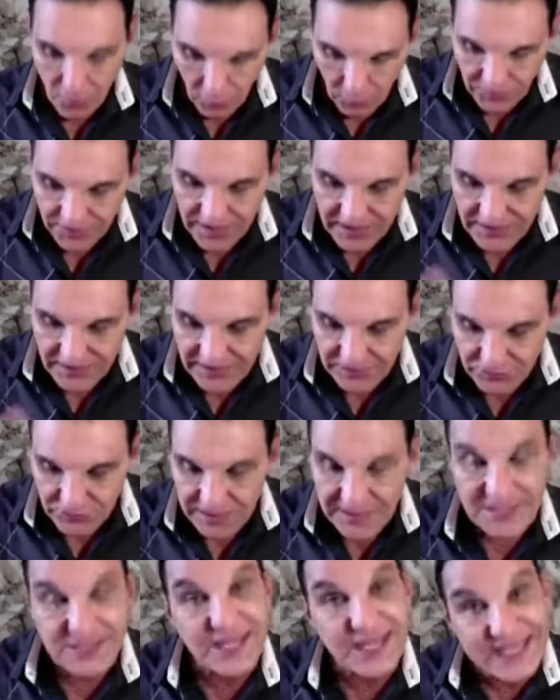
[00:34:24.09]
Well, there they're
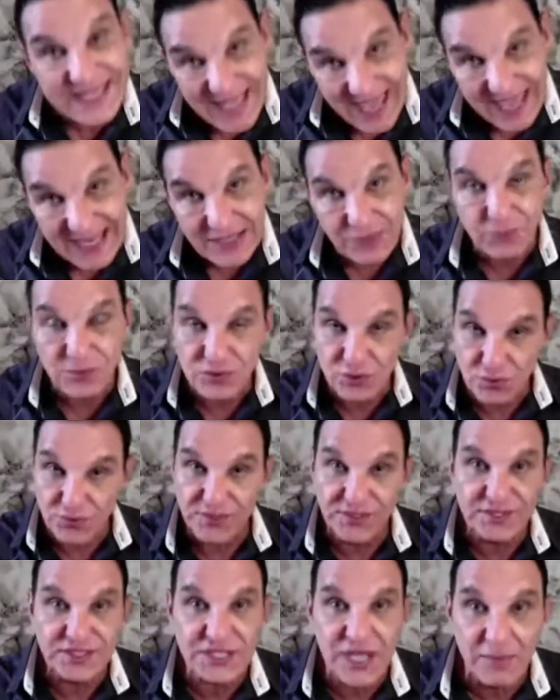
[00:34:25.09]
doing it again. We saw
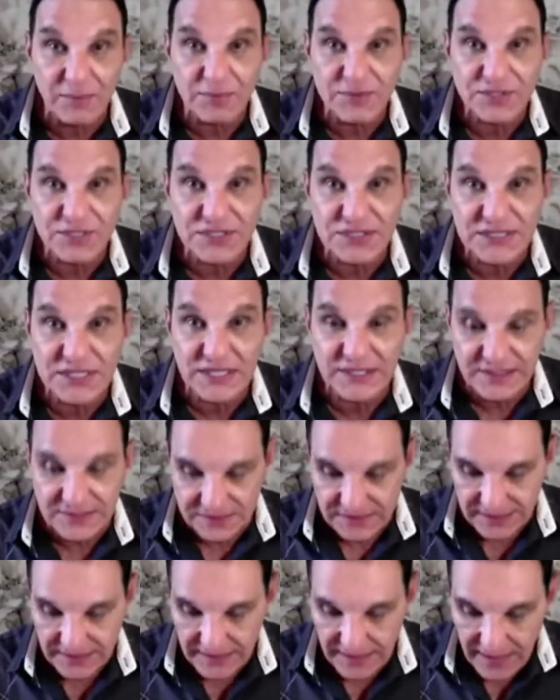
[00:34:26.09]
the disciples just did
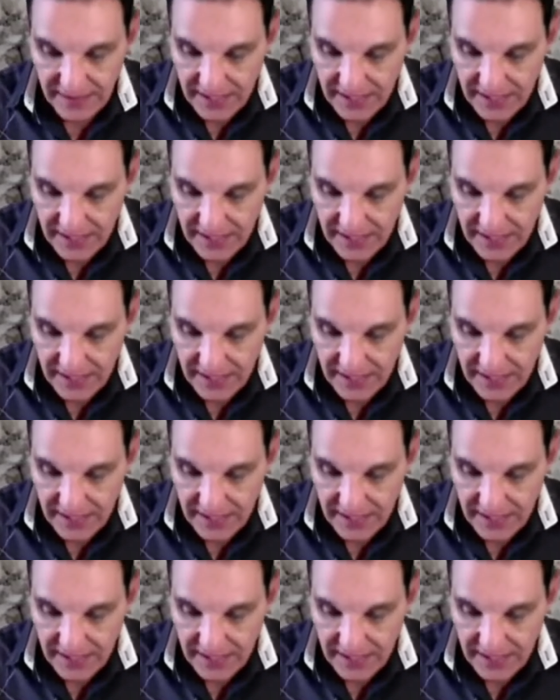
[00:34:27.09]
it